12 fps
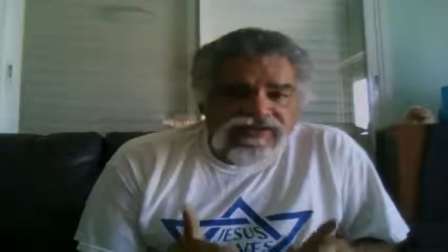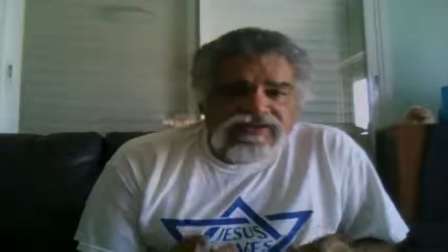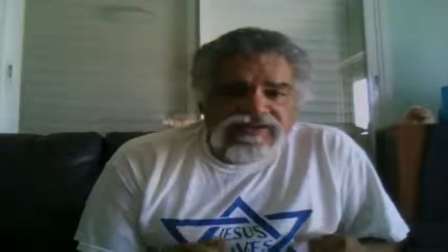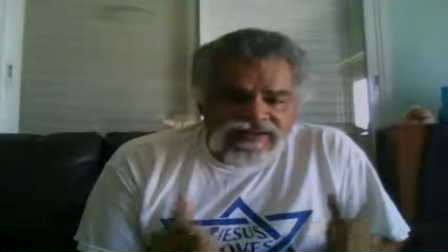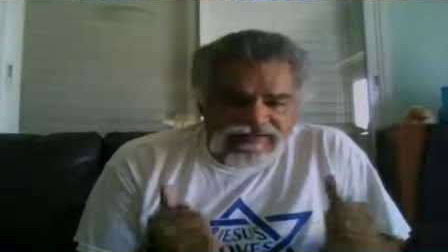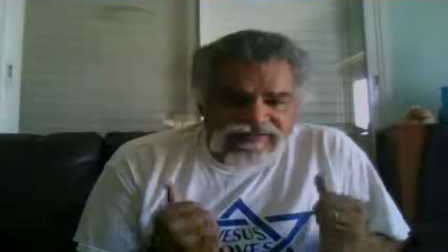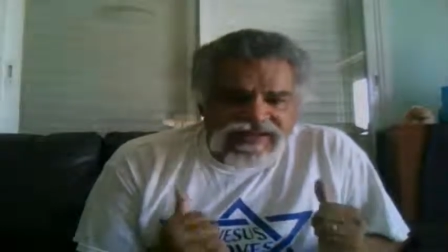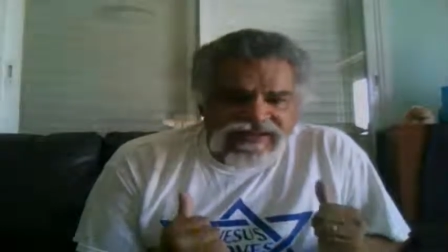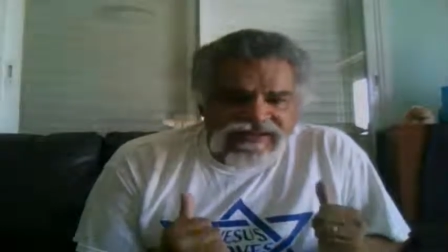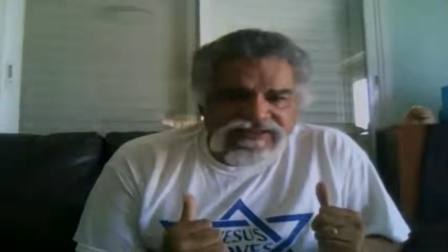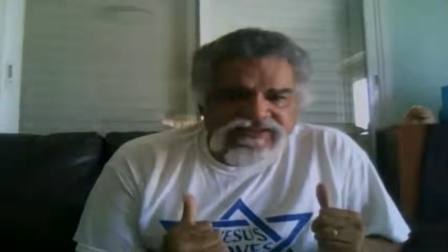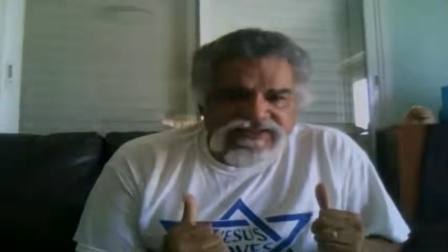Now let's
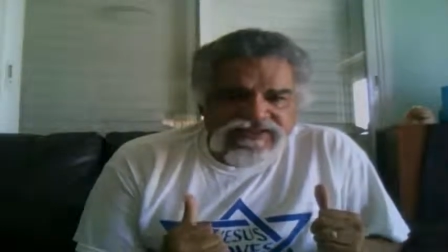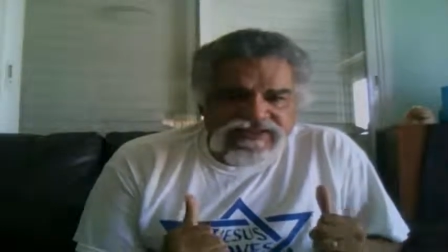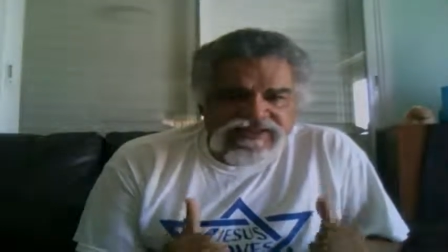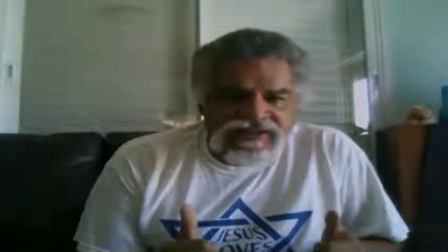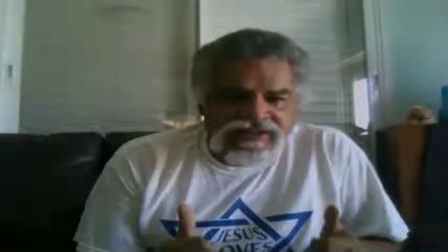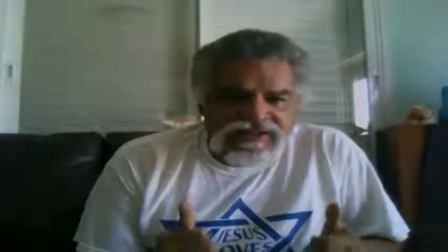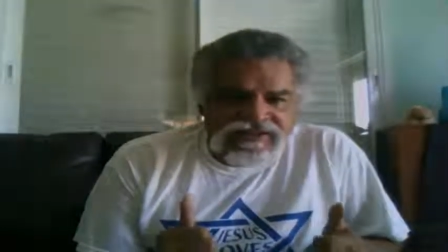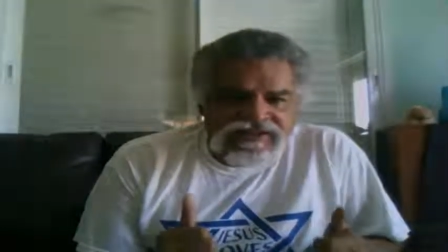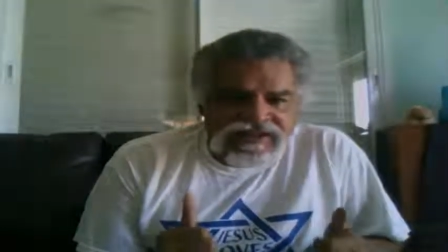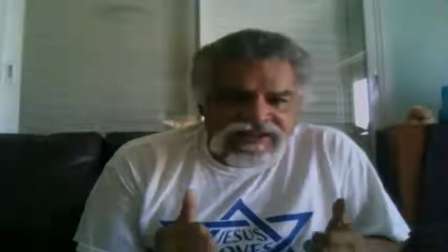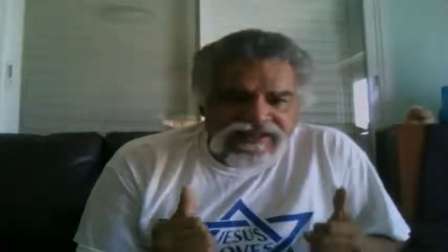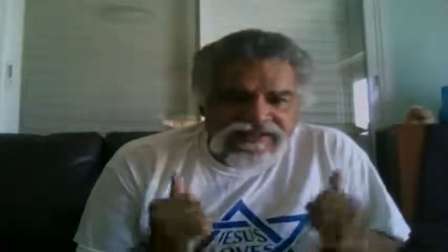say, like back in
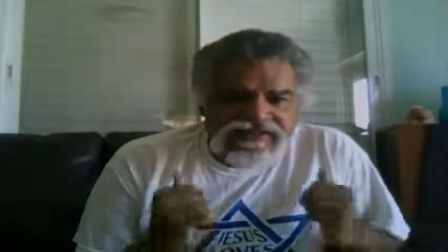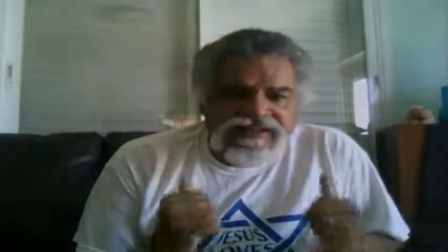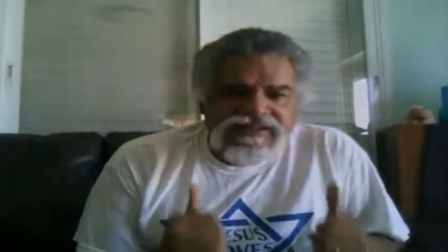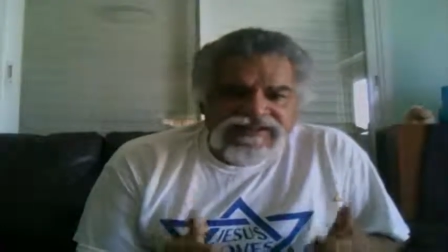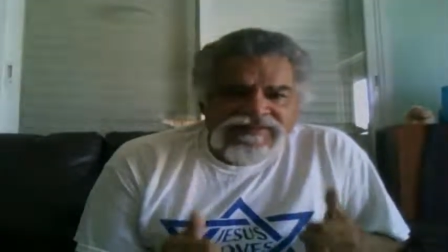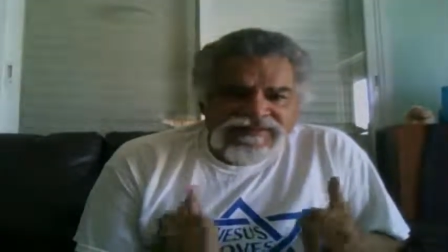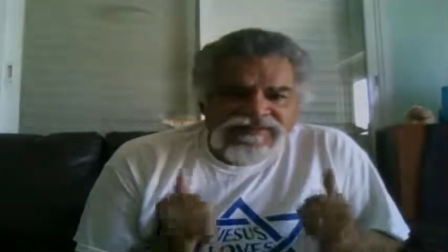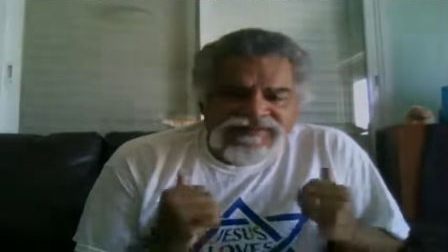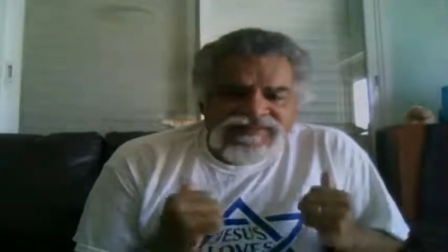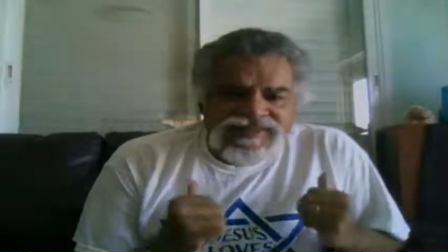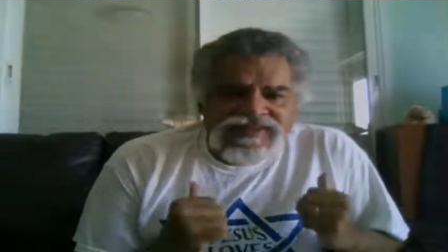the day,